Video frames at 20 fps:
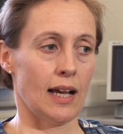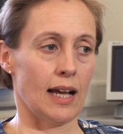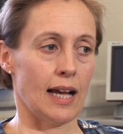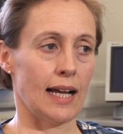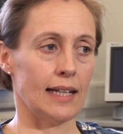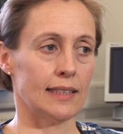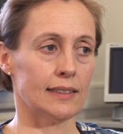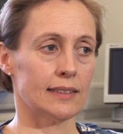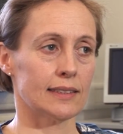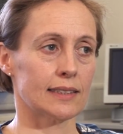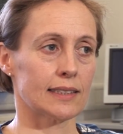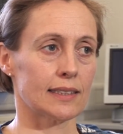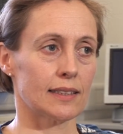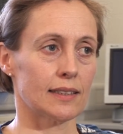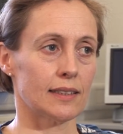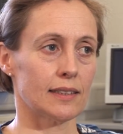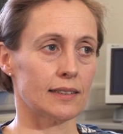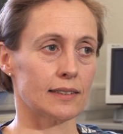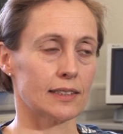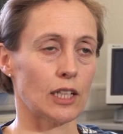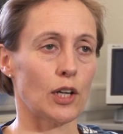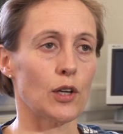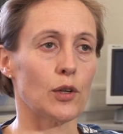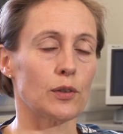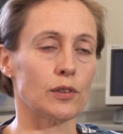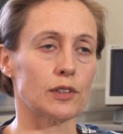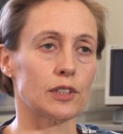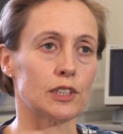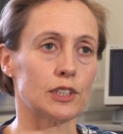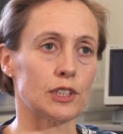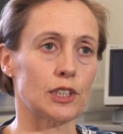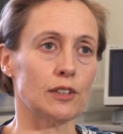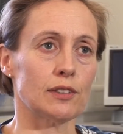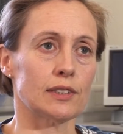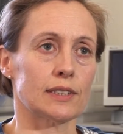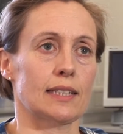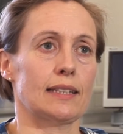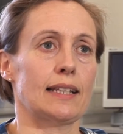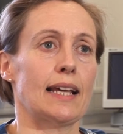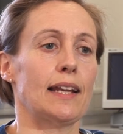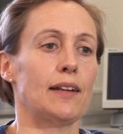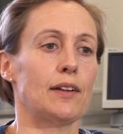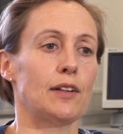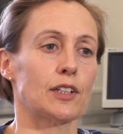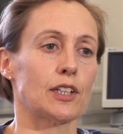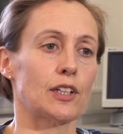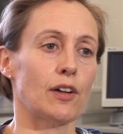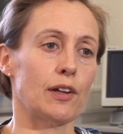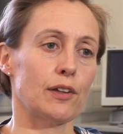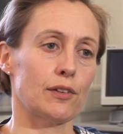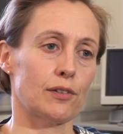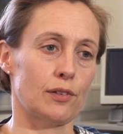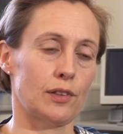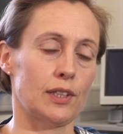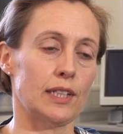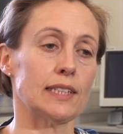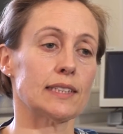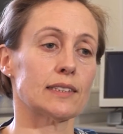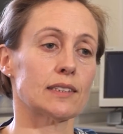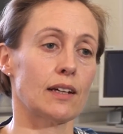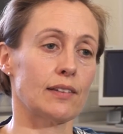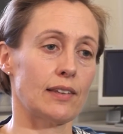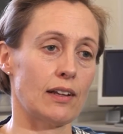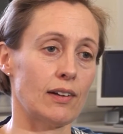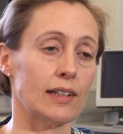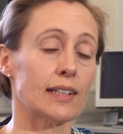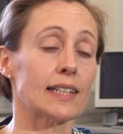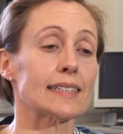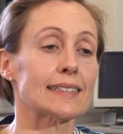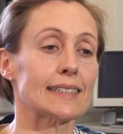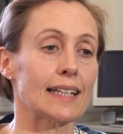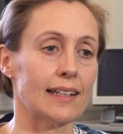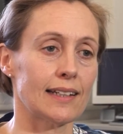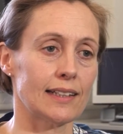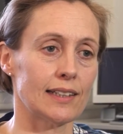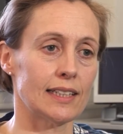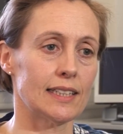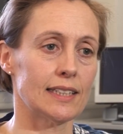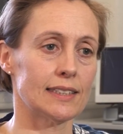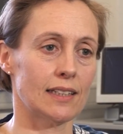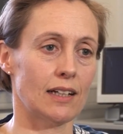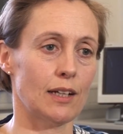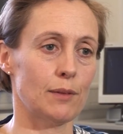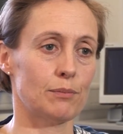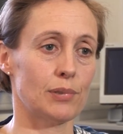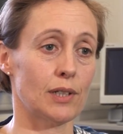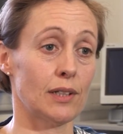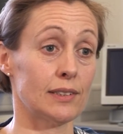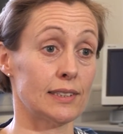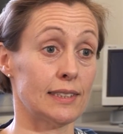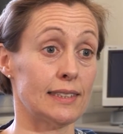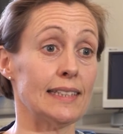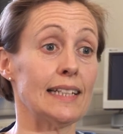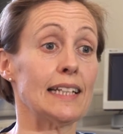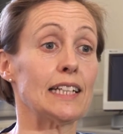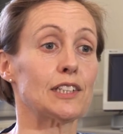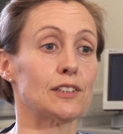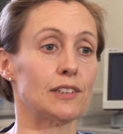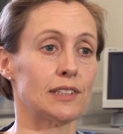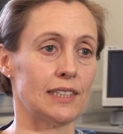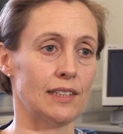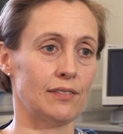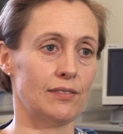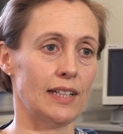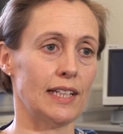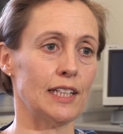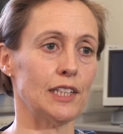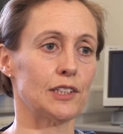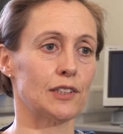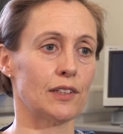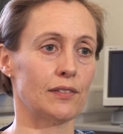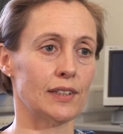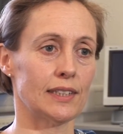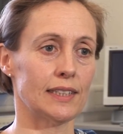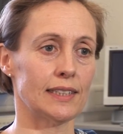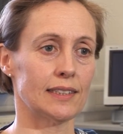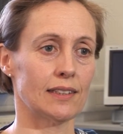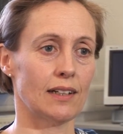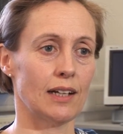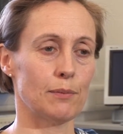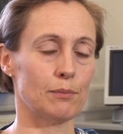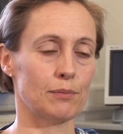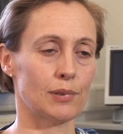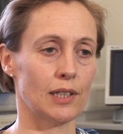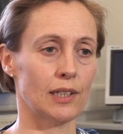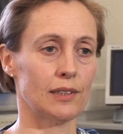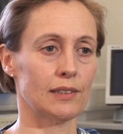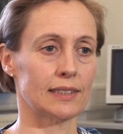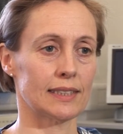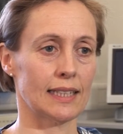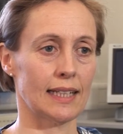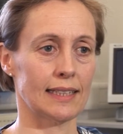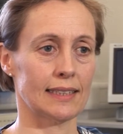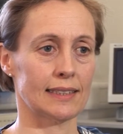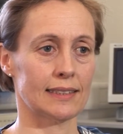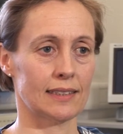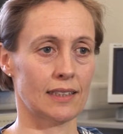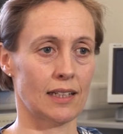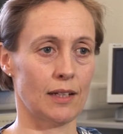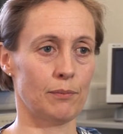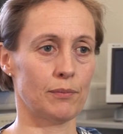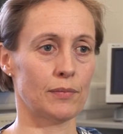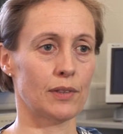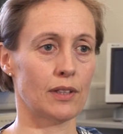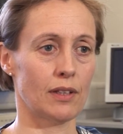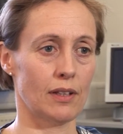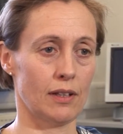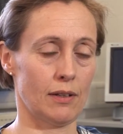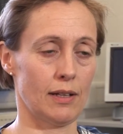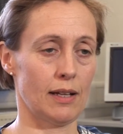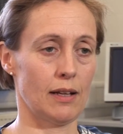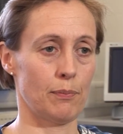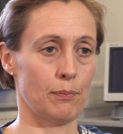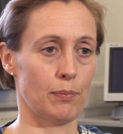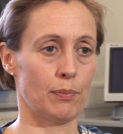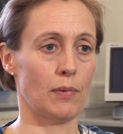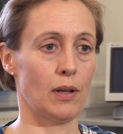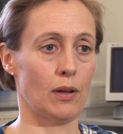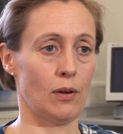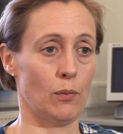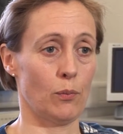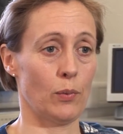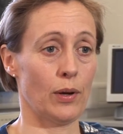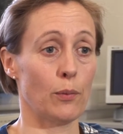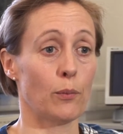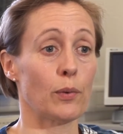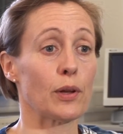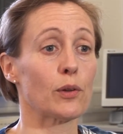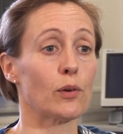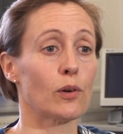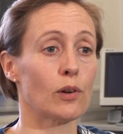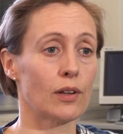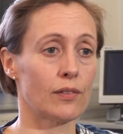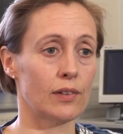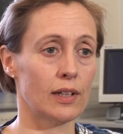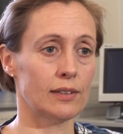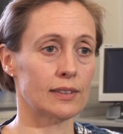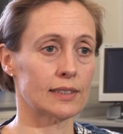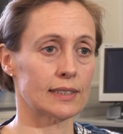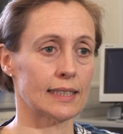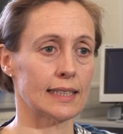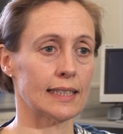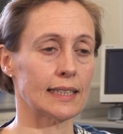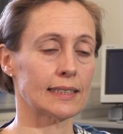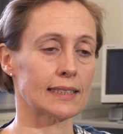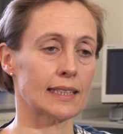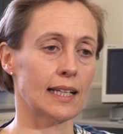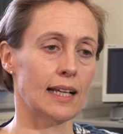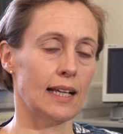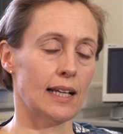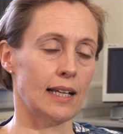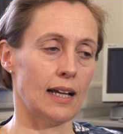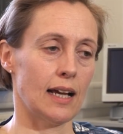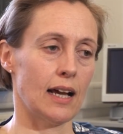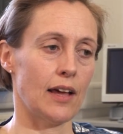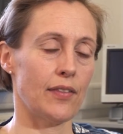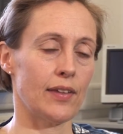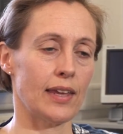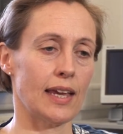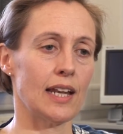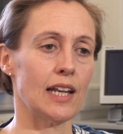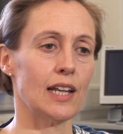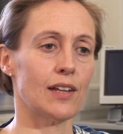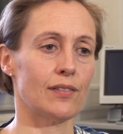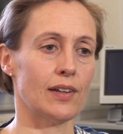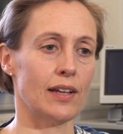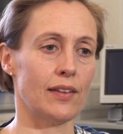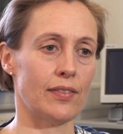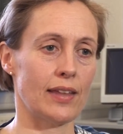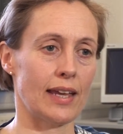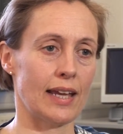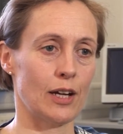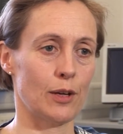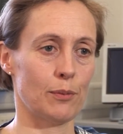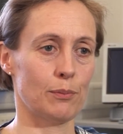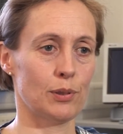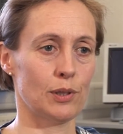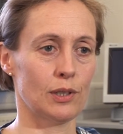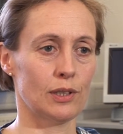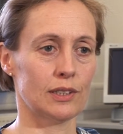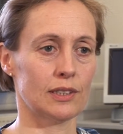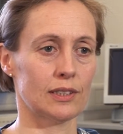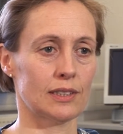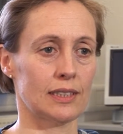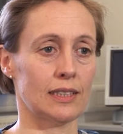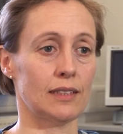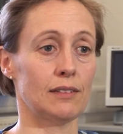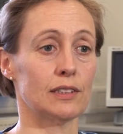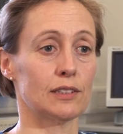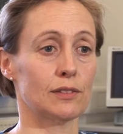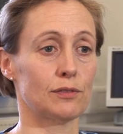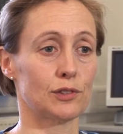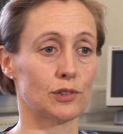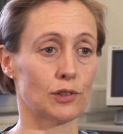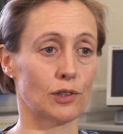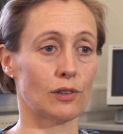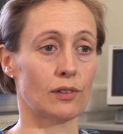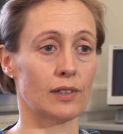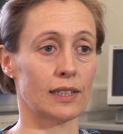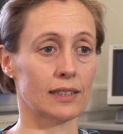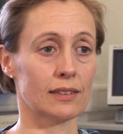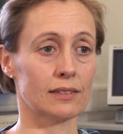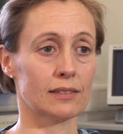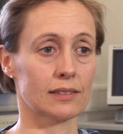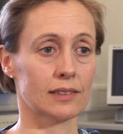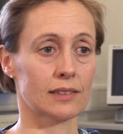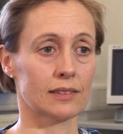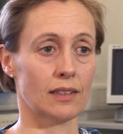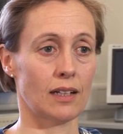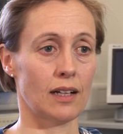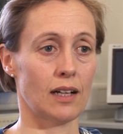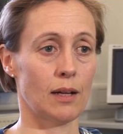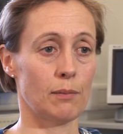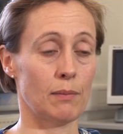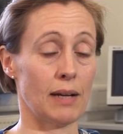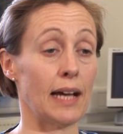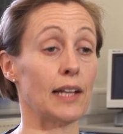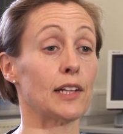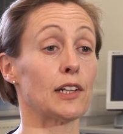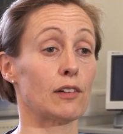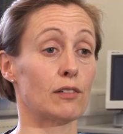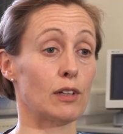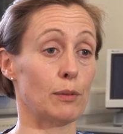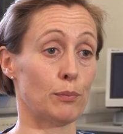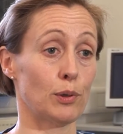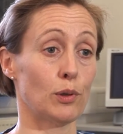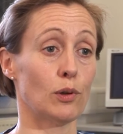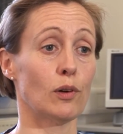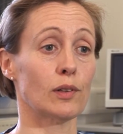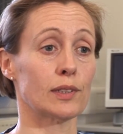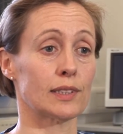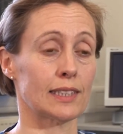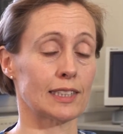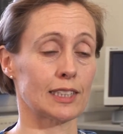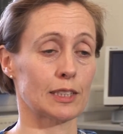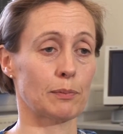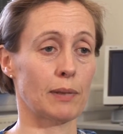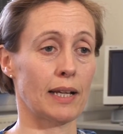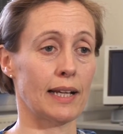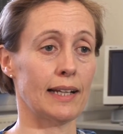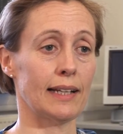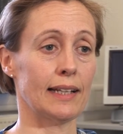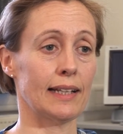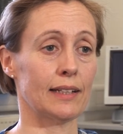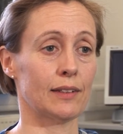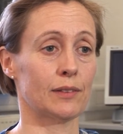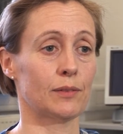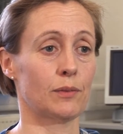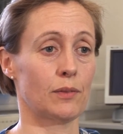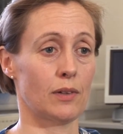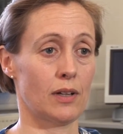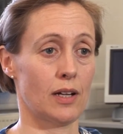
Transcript: And so students are then going through the design, they're understanding the design process, the iterative nature of the design process, with all of those things. At the end of it, they output a series of drawings and a report explaining